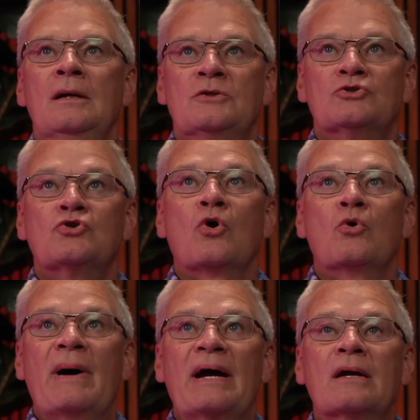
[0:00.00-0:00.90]
So
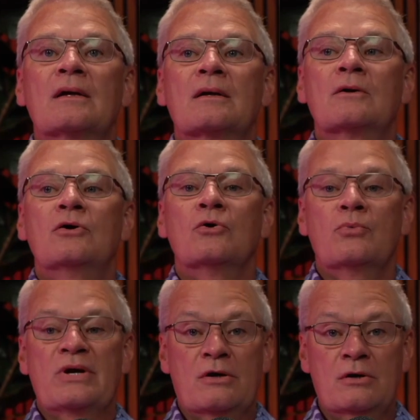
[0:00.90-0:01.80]
my
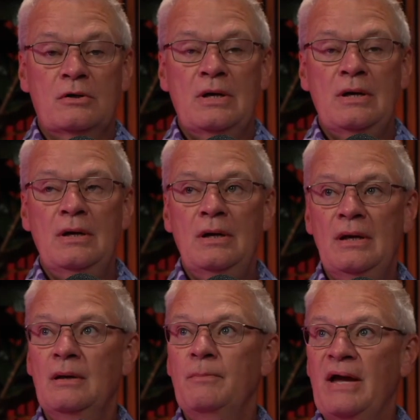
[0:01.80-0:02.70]
career
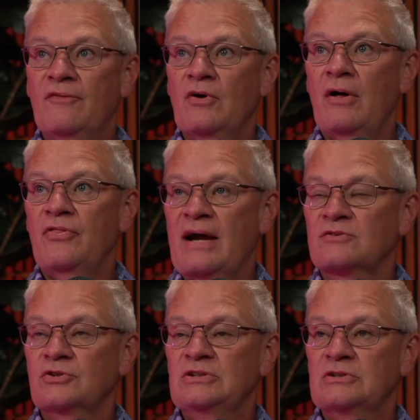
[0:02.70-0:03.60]
in behavioral health
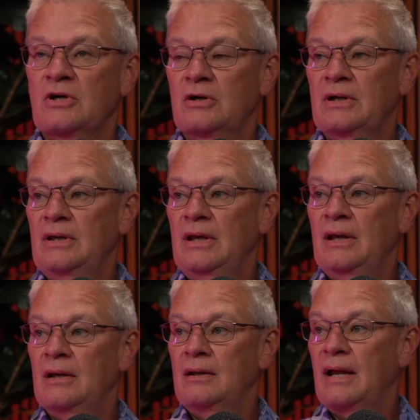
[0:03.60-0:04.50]
actually started
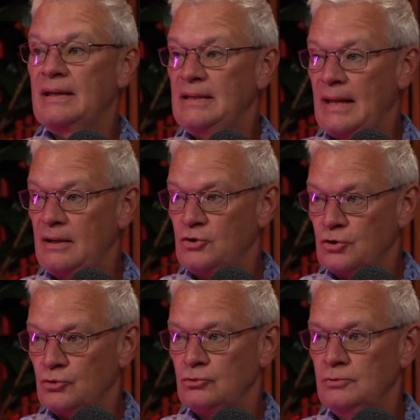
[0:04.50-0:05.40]
in
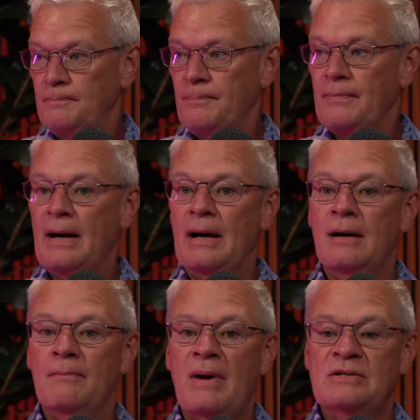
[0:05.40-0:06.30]
1982.
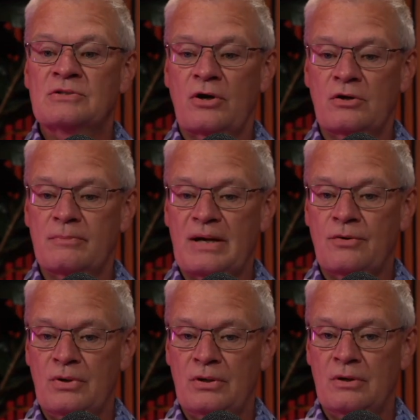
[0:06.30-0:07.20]
I started my
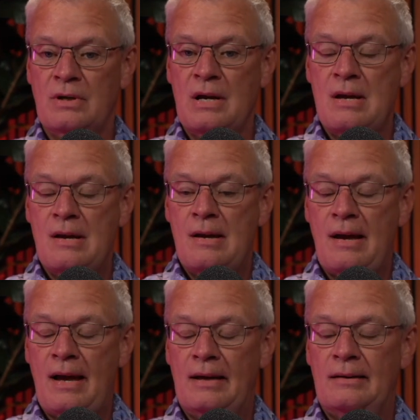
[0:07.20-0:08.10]
career
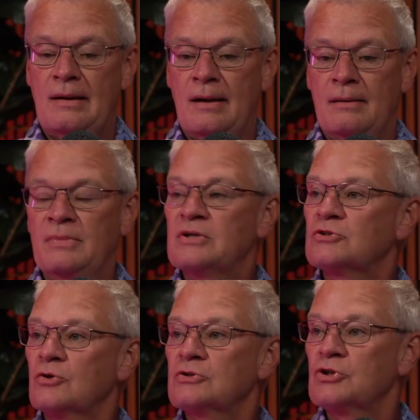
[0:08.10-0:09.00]
at
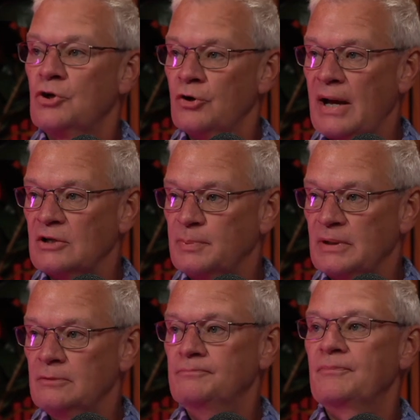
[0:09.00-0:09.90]
Minnesota Security
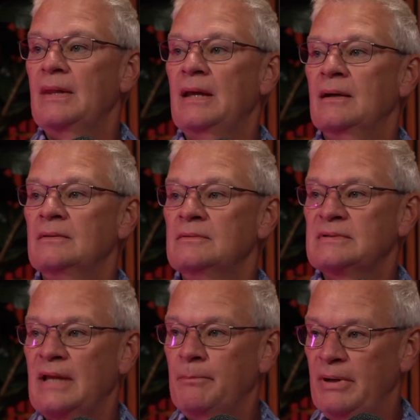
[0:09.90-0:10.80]
Hospital in St.